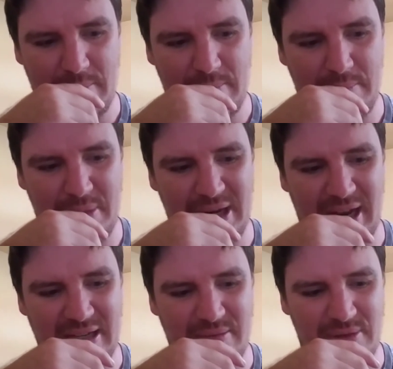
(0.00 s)
but I
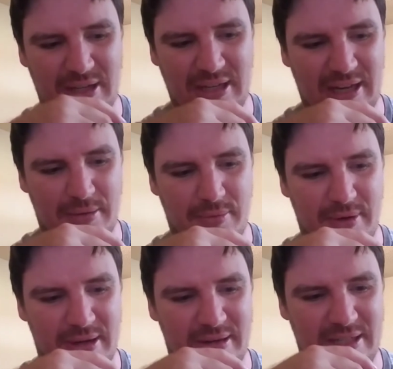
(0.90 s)
didn't really like
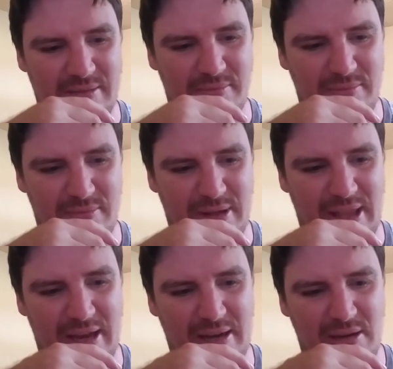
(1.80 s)
what
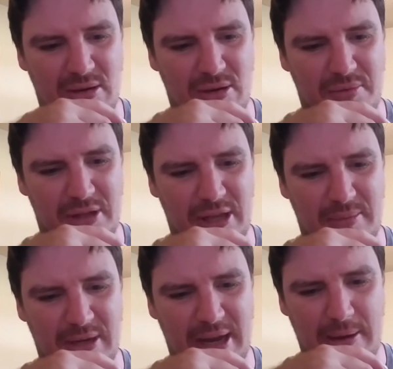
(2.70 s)
they doing with him
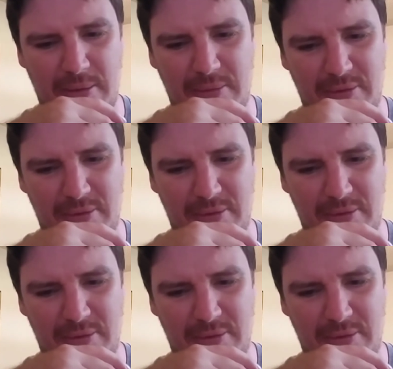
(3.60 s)
now.